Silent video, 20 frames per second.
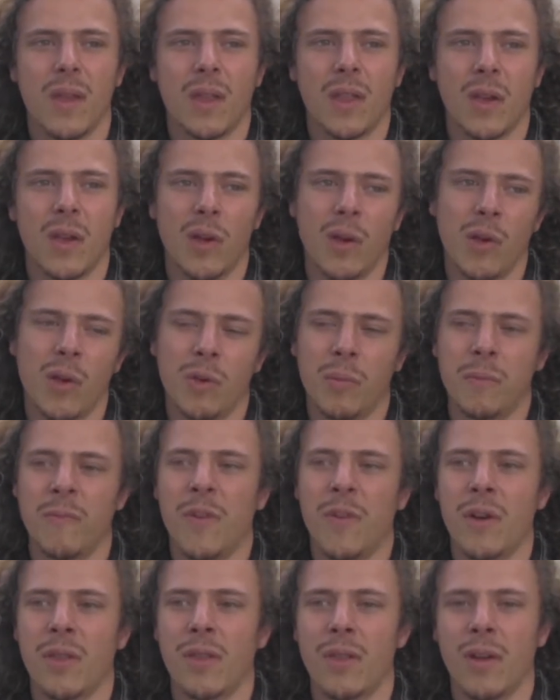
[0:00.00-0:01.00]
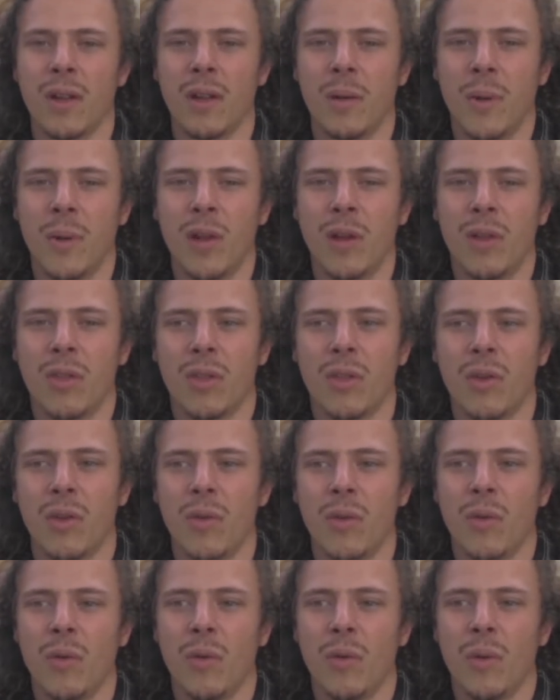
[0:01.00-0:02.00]
I heard Fox talking about it,
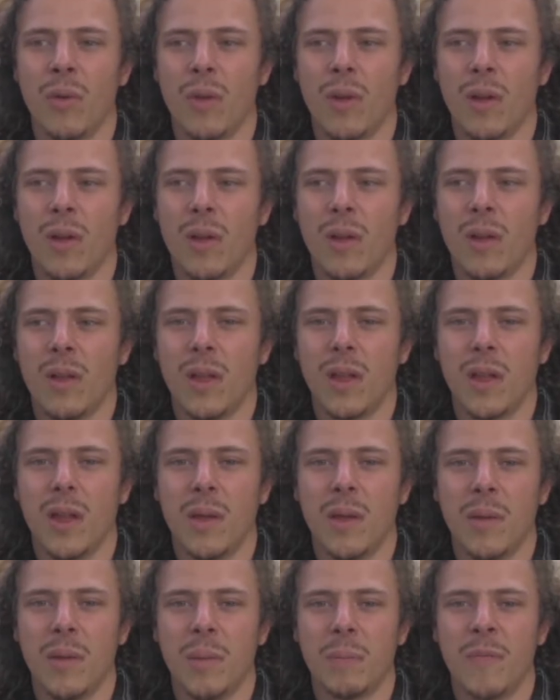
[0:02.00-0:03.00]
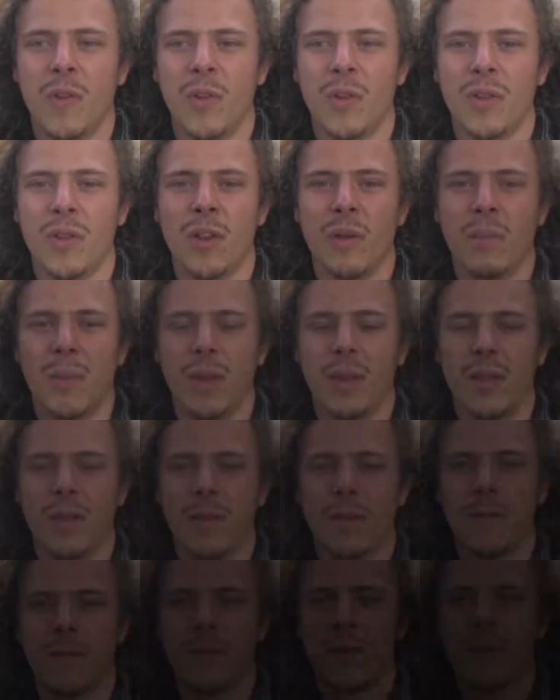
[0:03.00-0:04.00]
so like I volunteered myself